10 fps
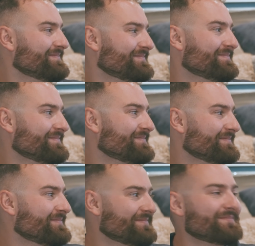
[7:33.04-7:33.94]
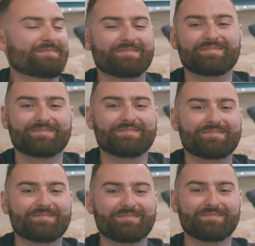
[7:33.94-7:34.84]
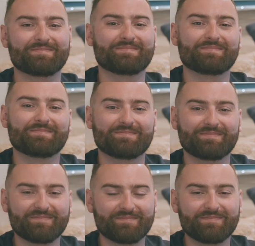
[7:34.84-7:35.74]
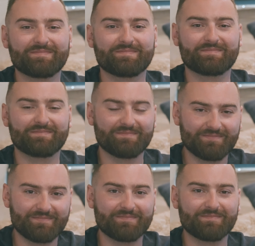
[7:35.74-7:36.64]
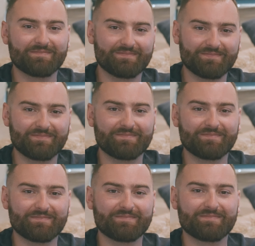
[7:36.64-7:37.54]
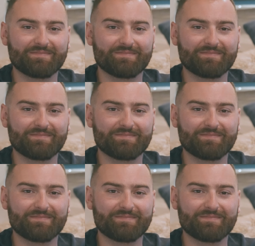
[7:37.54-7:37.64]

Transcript: The person shown says nothing.